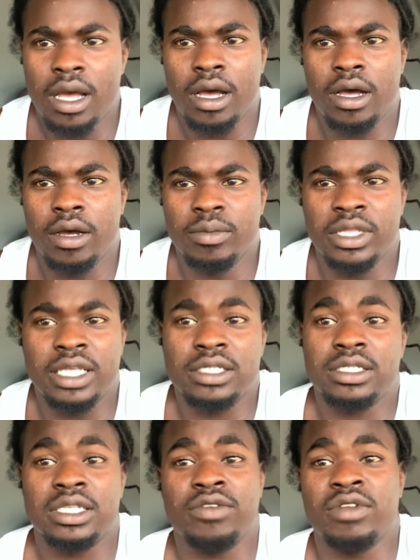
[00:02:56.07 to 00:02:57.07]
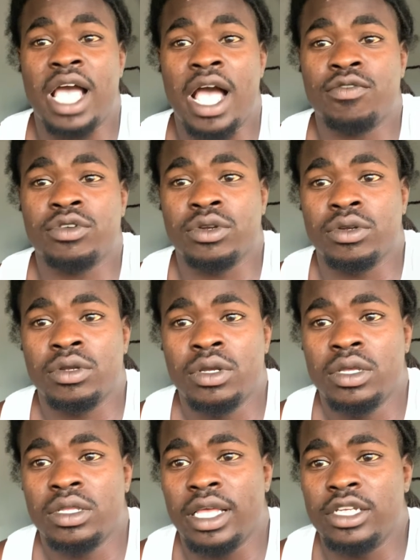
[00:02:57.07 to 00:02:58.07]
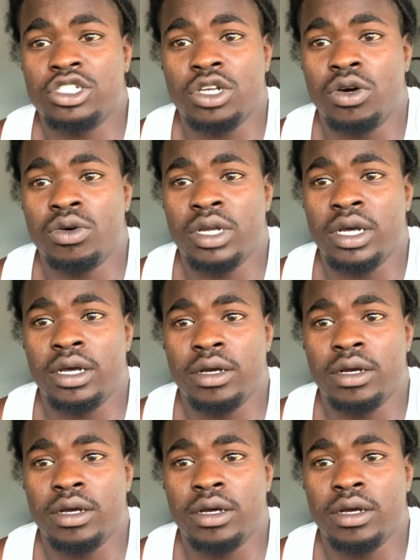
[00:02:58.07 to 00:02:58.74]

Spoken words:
and this is even after they showed